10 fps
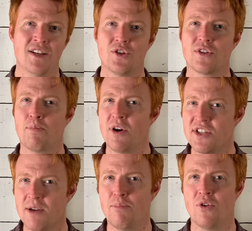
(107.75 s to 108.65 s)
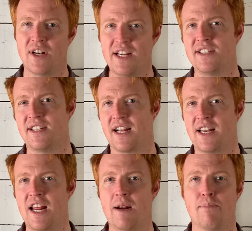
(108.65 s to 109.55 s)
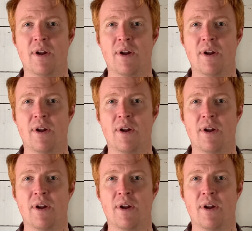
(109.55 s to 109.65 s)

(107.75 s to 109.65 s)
So it's a pretty simple and easy technique,